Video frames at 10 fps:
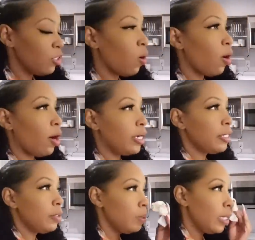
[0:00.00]
to
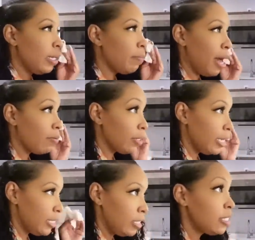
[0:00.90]
argue in my
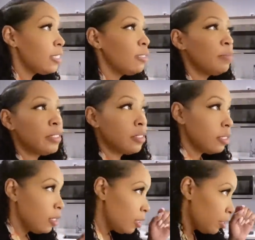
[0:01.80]
relationships,
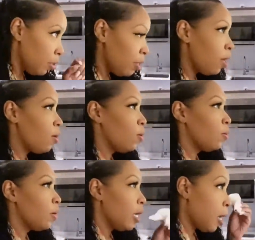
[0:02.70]
you
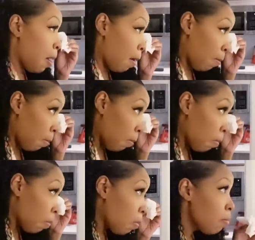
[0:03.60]
know, um,
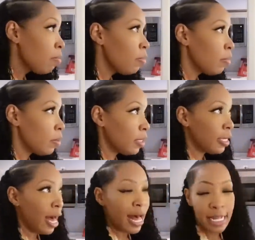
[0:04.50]

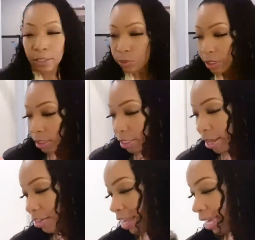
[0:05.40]
guys would look
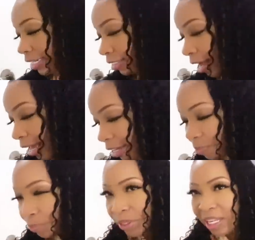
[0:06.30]
at that as like,
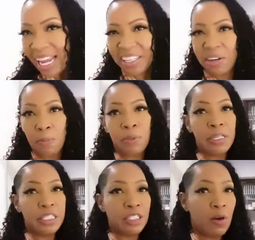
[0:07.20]
like you're a
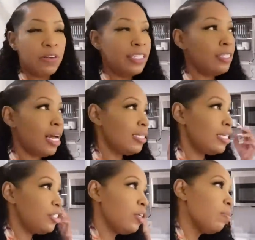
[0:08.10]
pushover. It's not
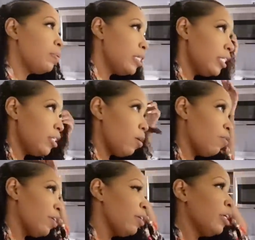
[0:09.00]
that you're a
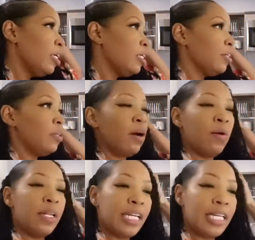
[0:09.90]
pushover, you
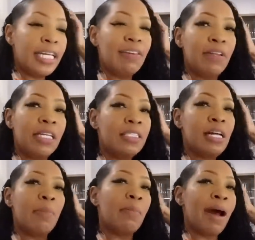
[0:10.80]
know, and, and even in
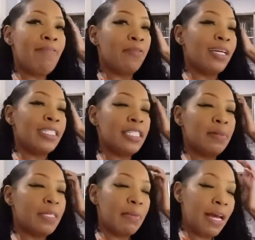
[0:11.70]
some of my
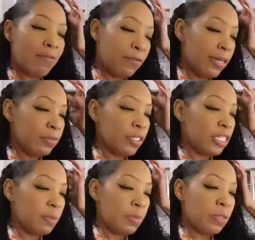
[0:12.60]
friendships, I'm not friends with
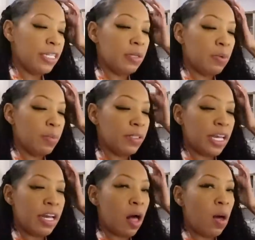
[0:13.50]
these people anymore, but
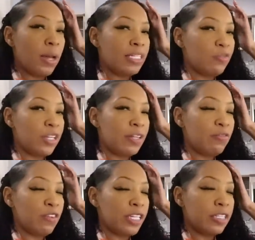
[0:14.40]
they always
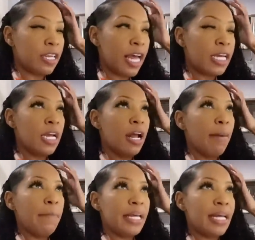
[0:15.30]
figure like,
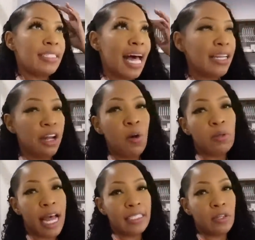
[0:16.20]
because I
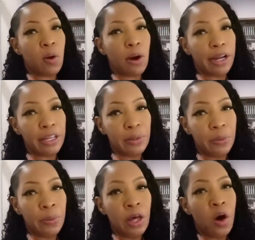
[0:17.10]
don't like to
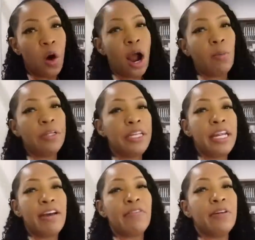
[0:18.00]
argue or I would
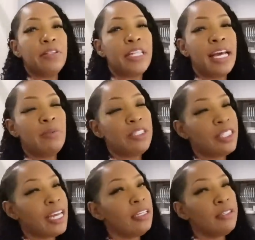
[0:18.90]
never, they would
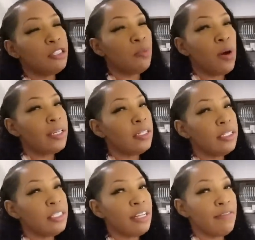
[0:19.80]
say little smart little
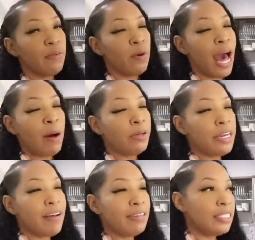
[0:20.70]
stuff or I would
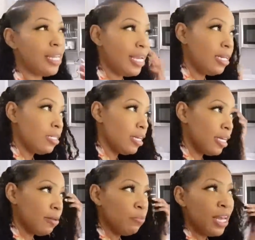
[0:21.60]
never say
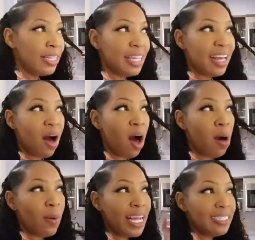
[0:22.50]
anything. They
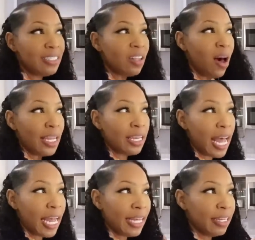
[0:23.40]
always thought
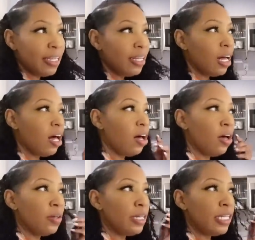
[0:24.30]
like,
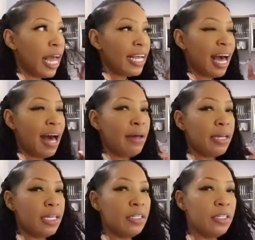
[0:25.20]
oh like i
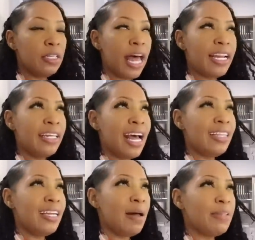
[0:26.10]
like not
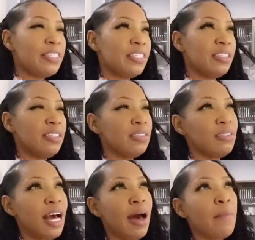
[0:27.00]
that i'm a
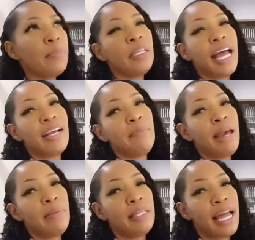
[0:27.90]
i'm like
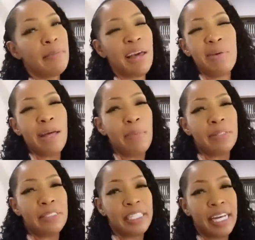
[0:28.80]
maybe like maybe i'm
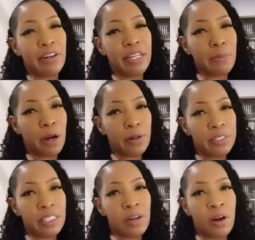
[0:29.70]
a scary
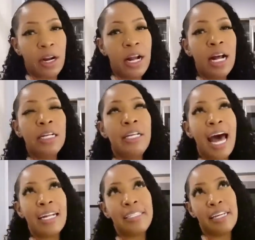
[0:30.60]
person or
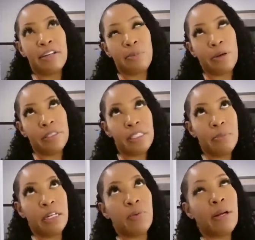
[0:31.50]
not a scary person
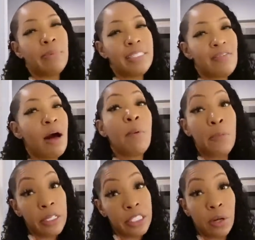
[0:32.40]
let me correct myself i'm a
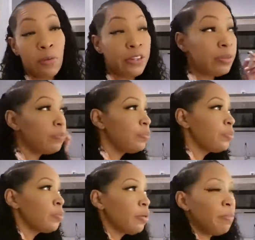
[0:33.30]
pushover
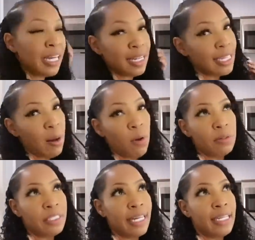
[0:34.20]
because i
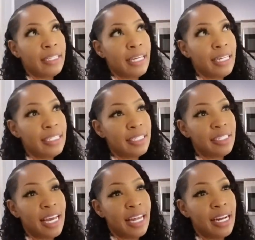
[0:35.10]
won't say anything it's just
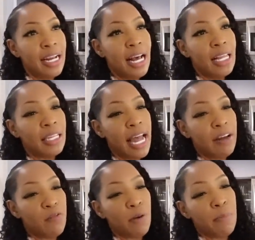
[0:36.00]
that like for